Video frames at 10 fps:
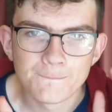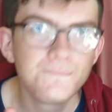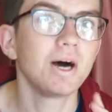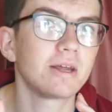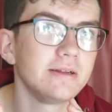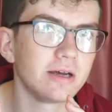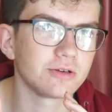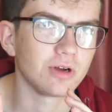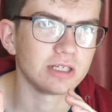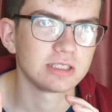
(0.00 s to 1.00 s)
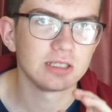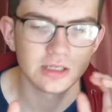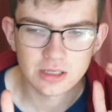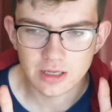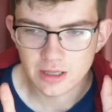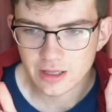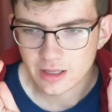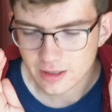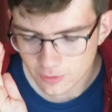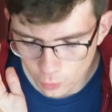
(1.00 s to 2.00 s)
But I digress.
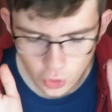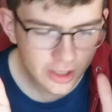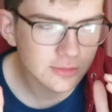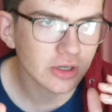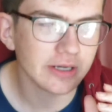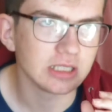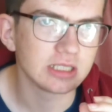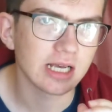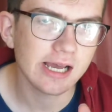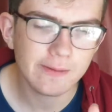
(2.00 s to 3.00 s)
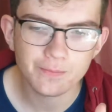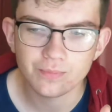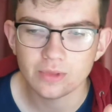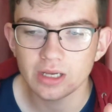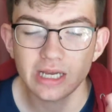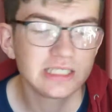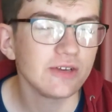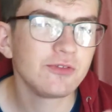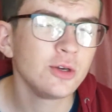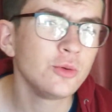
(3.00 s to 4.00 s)
What I'm trying to say is
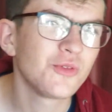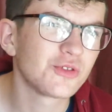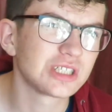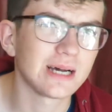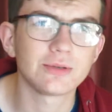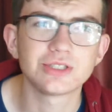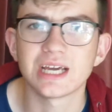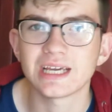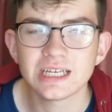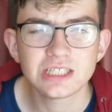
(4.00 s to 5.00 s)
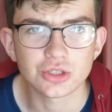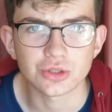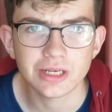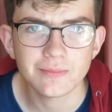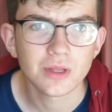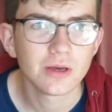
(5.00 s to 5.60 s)
if you, for example, take history,